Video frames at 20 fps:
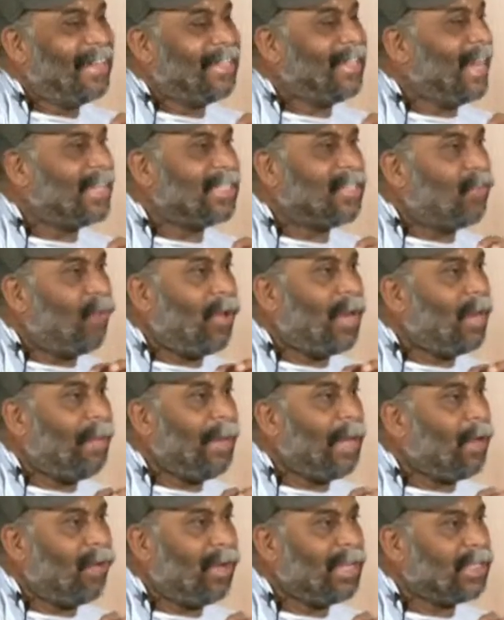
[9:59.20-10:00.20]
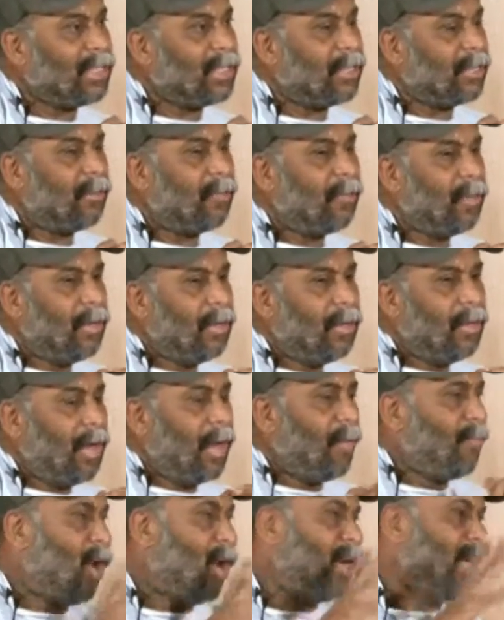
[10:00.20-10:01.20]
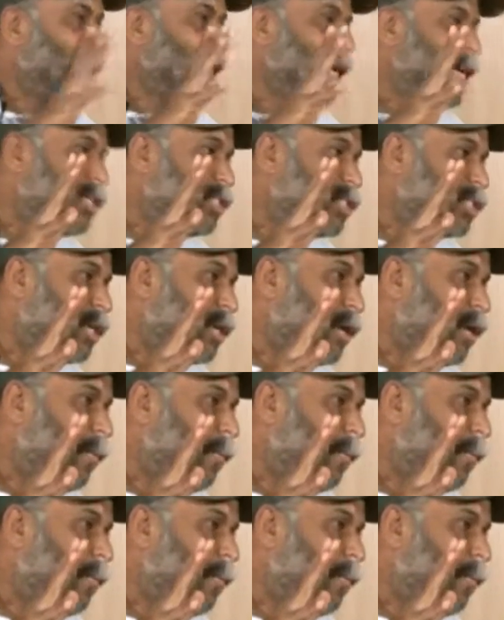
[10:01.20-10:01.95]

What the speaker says: That's a very big question. I'm not against